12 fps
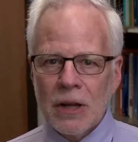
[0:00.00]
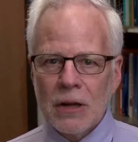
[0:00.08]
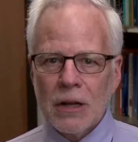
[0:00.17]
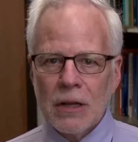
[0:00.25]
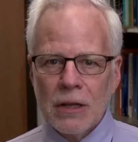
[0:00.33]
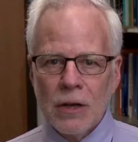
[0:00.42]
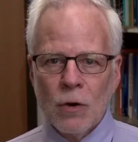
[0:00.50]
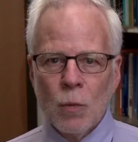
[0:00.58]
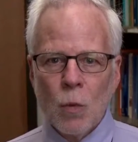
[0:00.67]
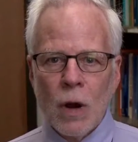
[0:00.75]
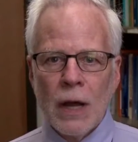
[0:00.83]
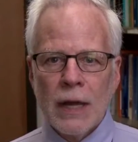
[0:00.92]
not clear
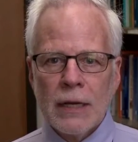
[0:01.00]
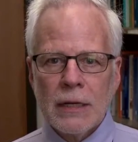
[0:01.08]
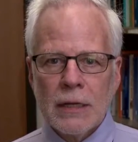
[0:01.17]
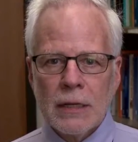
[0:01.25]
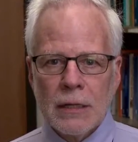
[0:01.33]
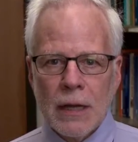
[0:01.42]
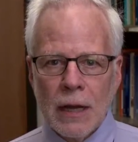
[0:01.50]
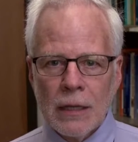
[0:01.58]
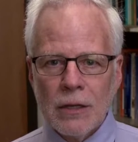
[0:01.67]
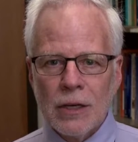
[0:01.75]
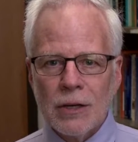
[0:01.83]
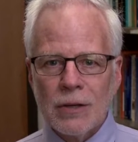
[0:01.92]
why
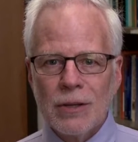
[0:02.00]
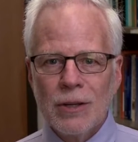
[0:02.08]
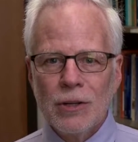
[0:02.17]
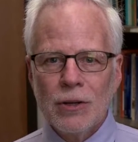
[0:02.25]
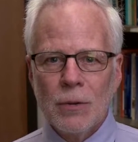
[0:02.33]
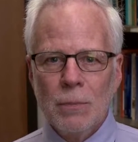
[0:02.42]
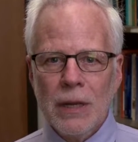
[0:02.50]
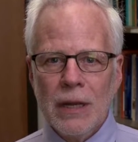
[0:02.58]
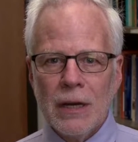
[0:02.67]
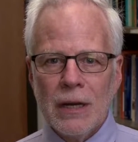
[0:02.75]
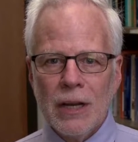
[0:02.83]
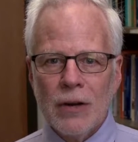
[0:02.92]
Thailand should be
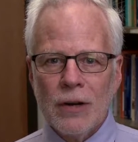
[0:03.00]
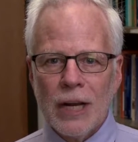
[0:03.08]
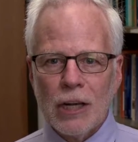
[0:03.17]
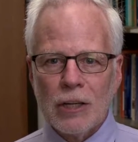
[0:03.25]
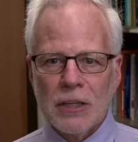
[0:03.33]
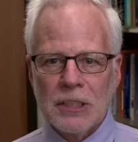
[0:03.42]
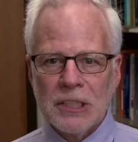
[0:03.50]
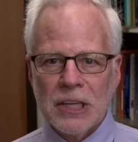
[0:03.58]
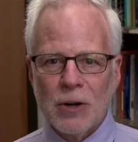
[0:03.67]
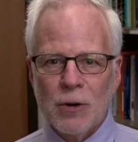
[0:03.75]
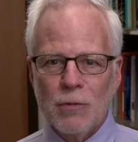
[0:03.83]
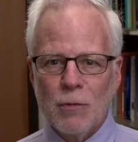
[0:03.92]
an international
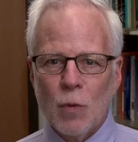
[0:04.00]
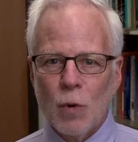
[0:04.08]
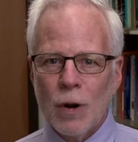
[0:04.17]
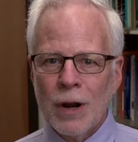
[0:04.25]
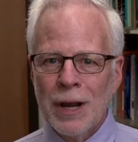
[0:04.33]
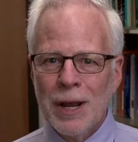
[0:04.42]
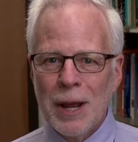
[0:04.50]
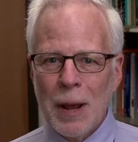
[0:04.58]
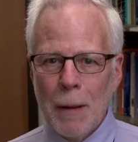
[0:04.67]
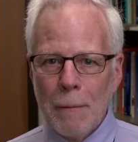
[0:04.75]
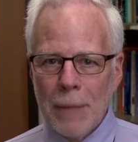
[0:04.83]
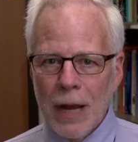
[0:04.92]
center for
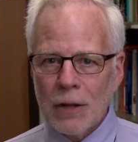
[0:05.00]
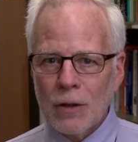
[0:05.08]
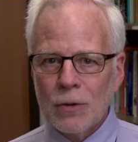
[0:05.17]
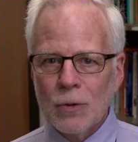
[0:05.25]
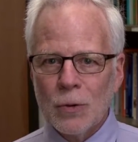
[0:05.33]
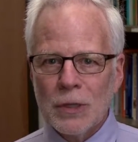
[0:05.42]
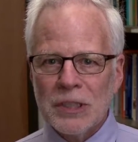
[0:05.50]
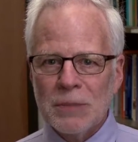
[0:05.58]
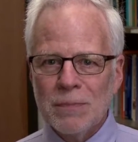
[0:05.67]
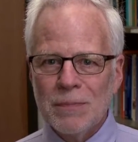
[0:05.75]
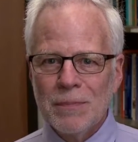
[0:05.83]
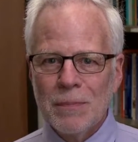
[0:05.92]
medical
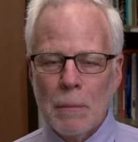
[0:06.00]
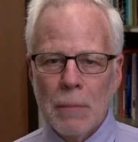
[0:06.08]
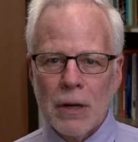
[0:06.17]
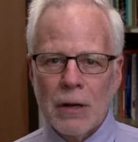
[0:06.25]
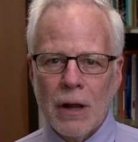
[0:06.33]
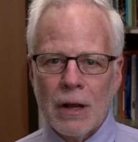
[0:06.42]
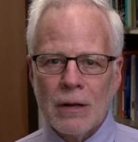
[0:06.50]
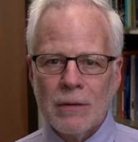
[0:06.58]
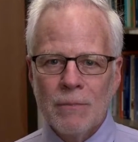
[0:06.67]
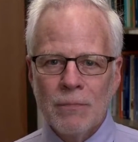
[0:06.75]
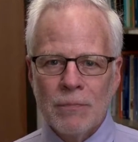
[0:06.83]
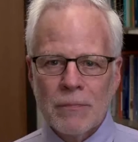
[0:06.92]
tourism, but not
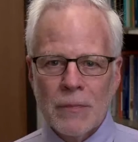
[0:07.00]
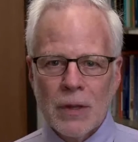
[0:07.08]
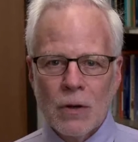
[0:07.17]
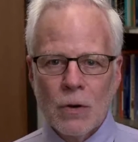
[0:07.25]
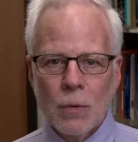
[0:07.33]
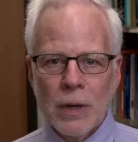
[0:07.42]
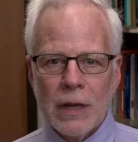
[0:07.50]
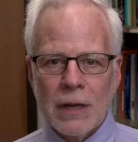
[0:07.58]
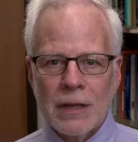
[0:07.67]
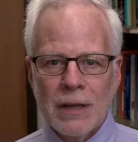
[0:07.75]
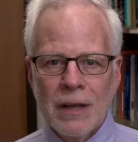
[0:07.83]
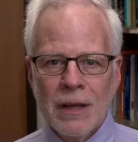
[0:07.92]

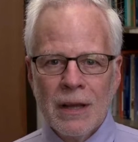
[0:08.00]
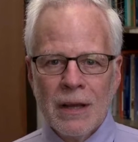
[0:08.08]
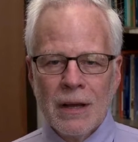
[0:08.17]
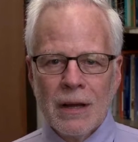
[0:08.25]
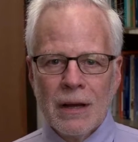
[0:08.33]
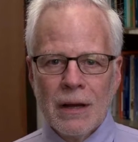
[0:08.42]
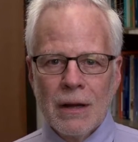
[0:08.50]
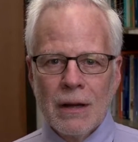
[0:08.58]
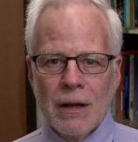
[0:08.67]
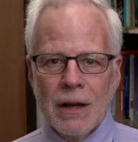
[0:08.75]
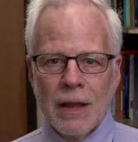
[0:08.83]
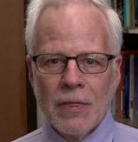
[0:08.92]
Korea.
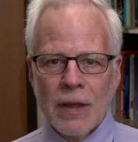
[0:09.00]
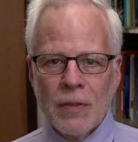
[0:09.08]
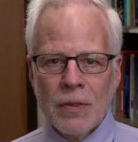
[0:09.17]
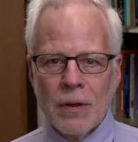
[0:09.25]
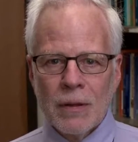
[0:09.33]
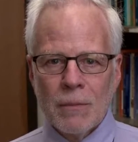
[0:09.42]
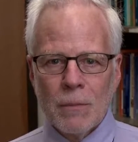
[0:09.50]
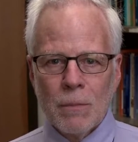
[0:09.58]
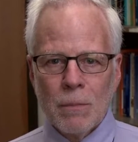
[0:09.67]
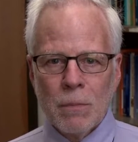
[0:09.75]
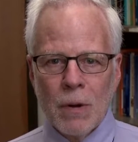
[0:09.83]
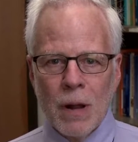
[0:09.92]
I think the
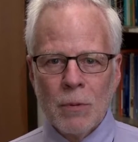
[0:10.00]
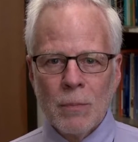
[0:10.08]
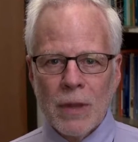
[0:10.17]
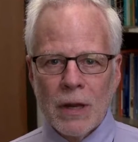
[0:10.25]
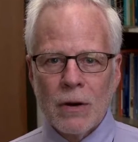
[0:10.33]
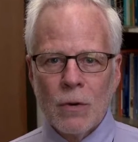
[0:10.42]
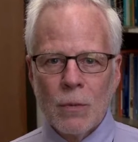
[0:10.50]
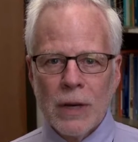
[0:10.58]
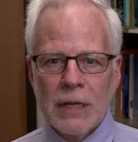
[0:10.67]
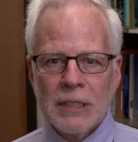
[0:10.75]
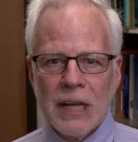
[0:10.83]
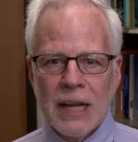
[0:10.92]
problem that
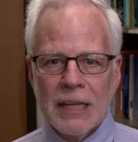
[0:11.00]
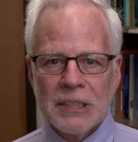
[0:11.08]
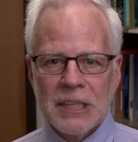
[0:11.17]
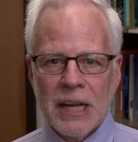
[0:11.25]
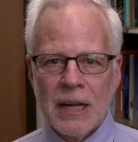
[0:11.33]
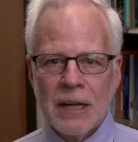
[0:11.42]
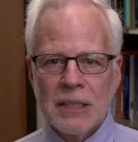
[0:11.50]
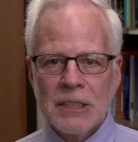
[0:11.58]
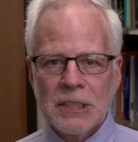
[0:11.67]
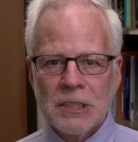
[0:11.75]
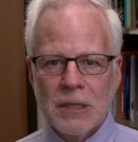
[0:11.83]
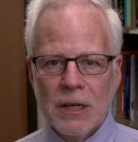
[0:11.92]
Korea has had
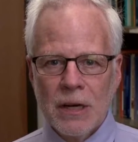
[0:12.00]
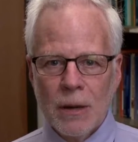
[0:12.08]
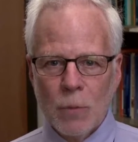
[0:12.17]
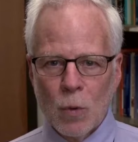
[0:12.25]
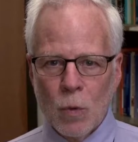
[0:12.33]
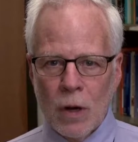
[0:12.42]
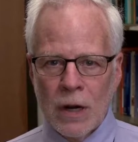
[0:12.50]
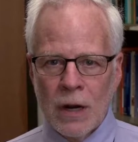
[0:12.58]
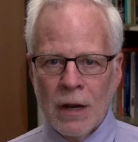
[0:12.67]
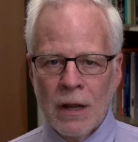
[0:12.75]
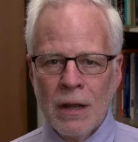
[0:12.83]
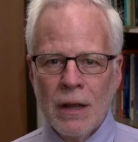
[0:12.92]
is, number
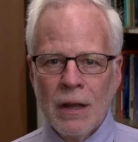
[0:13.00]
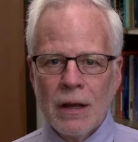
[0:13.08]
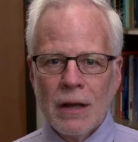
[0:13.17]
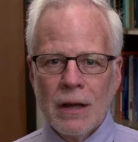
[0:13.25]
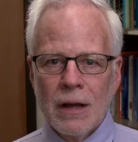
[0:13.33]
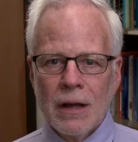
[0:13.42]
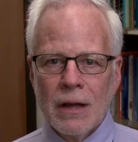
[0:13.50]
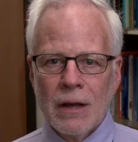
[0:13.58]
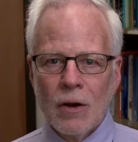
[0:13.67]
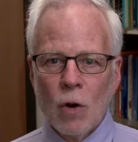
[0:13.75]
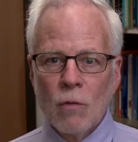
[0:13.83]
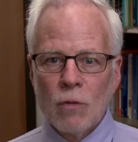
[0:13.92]
one,
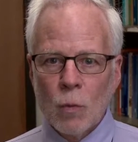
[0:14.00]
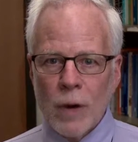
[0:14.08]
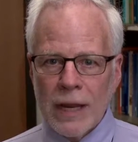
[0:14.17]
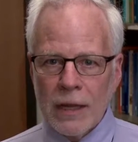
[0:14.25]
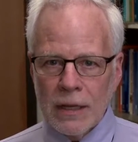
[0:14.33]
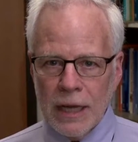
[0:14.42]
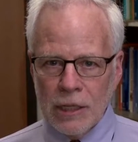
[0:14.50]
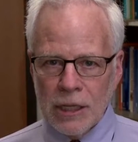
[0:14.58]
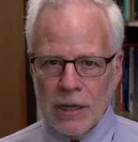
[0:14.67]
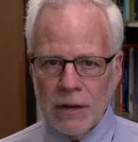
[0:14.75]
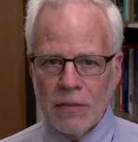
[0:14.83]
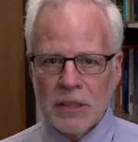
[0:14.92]

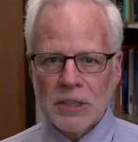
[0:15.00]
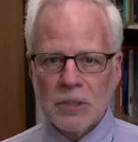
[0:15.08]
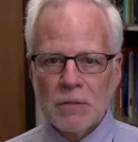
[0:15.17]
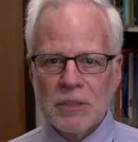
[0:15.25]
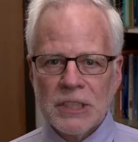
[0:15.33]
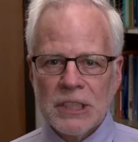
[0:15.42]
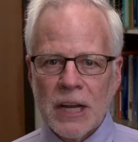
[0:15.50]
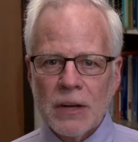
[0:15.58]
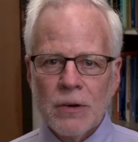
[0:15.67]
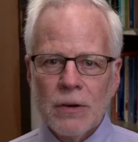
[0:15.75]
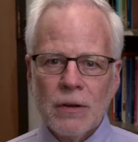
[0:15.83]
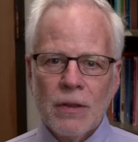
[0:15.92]
overregulation of the service
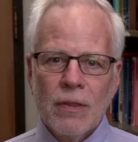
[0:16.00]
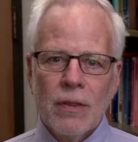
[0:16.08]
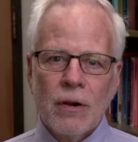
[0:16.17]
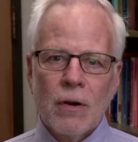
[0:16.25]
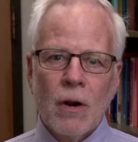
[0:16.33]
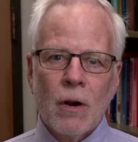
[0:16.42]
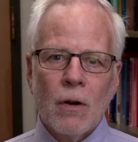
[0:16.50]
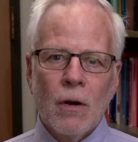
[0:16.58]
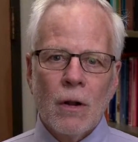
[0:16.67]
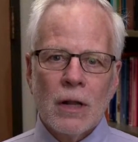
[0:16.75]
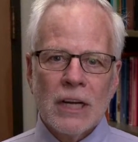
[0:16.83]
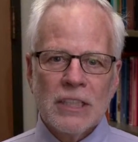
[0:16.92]
sector. There are
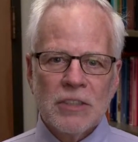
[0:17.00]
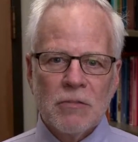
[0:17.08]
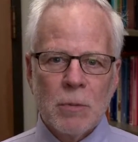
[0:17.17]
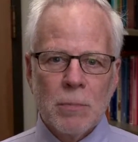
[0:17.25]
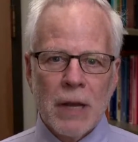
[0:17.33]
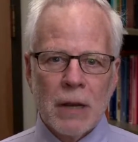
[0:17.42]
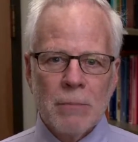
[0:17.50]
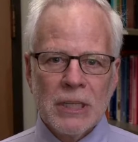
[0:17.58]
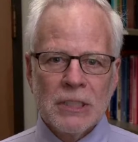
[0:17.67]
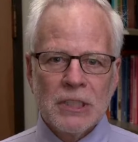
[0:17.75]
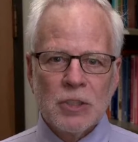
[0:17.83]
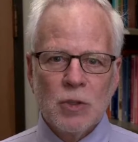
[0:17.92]
all kinds of
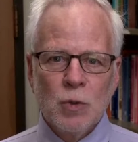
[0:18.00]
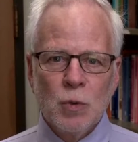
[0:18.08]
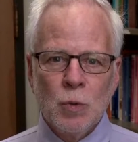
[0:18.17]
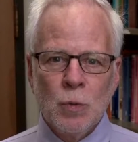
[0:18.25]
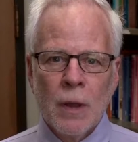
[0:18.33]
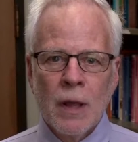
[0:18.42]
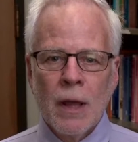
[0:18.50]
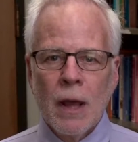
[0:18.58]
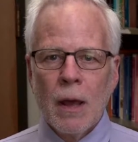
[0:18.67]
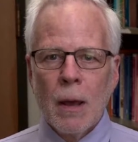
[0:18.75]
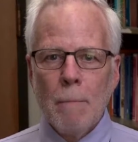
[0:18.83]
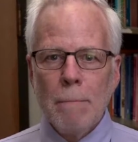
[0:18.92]
impediments to
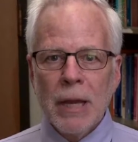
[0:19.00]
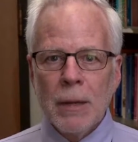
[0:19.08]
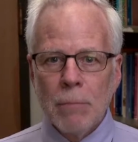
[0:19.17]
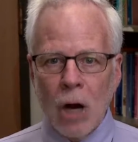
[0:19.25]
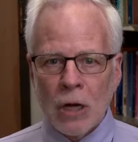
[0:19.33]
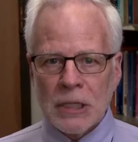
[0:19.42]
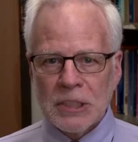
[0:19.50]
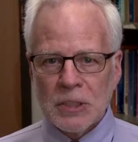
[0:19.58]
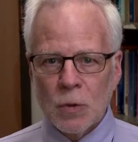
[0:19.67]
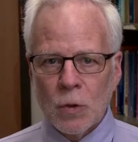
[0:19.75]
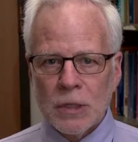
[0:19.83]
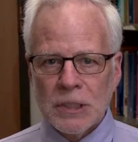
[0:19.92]
big box
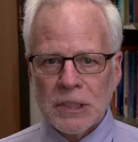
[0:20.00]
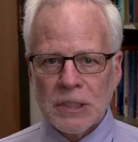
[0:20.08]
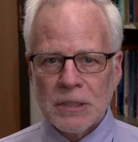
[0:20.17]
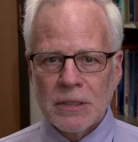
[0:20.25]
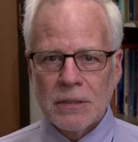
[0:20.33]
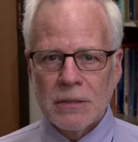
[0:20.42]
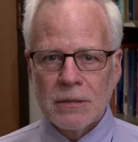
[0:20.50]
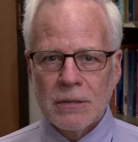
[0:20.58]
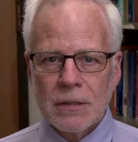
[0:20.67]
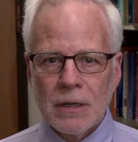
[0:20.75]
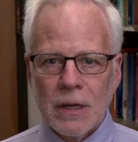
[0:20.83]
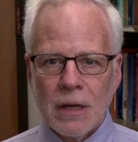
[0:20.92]
stores
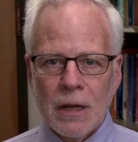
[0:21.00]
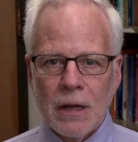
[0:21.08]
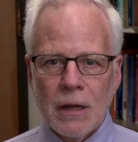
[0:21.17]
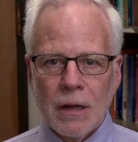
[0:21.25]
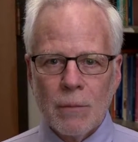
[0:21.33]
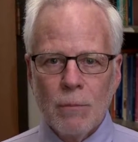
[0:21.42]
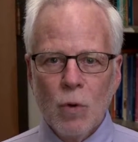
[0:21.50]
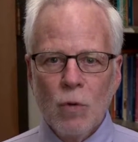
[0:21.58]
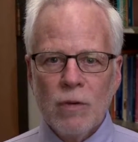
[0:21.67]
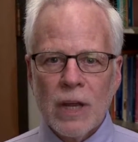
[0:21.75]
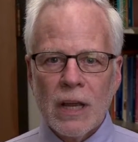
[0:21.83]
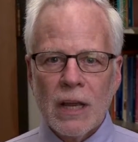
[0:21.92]

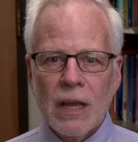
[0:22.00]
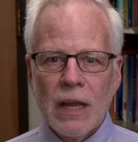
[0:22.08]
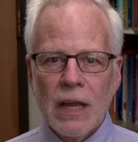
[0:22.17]
moving